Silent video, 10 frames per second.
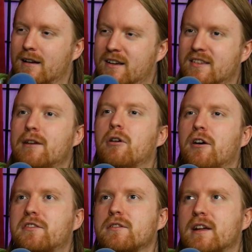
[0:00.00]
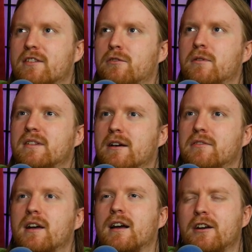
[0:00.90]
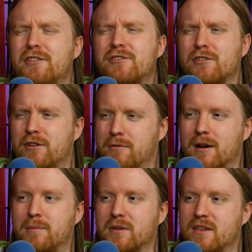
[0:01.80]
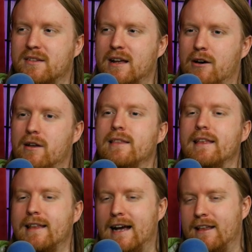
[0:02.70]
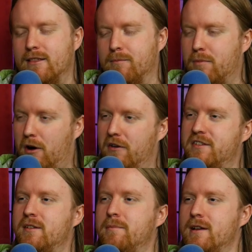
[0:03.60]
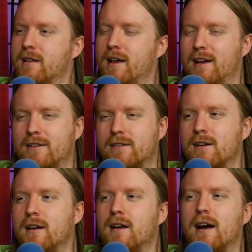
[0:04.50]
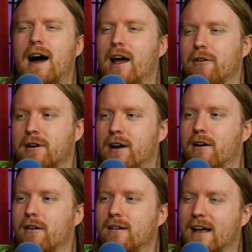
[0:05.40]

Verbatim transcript: because they were also like stories. I was like, "Are you sure you want to put this out?" And then they had the balls to be like, "I don't care. I don't care."